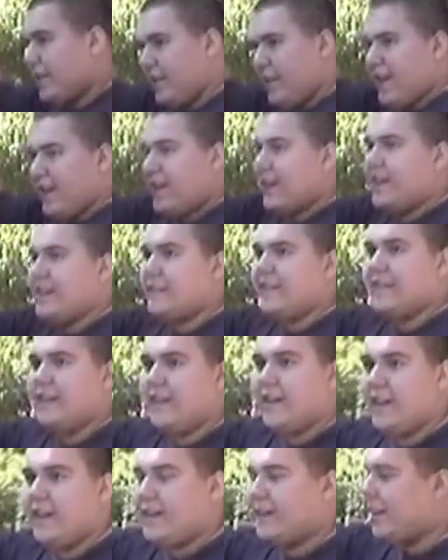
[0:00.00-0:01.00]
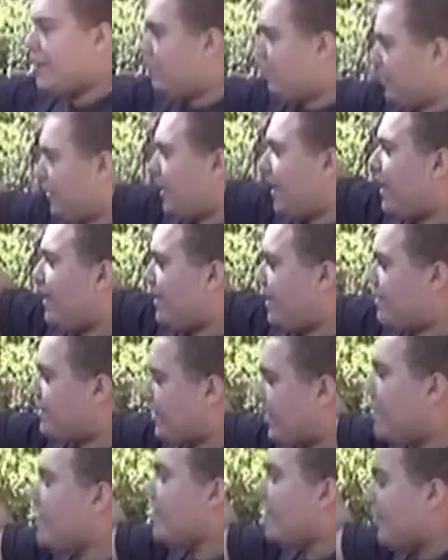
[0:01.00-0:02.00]
And I'm glad he's
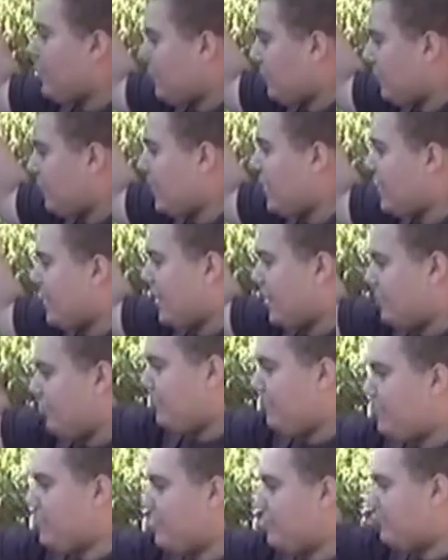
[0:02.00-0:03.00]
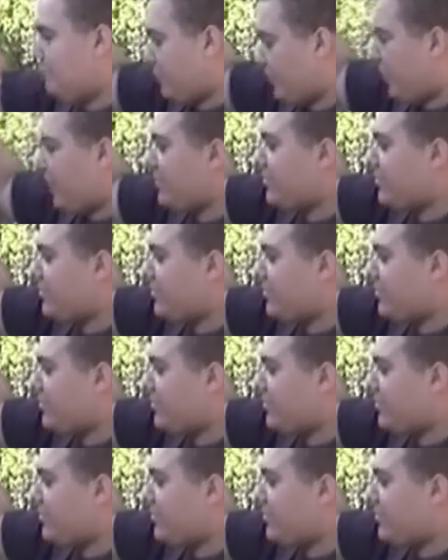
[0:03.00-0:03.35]
here. I'm glad he was placed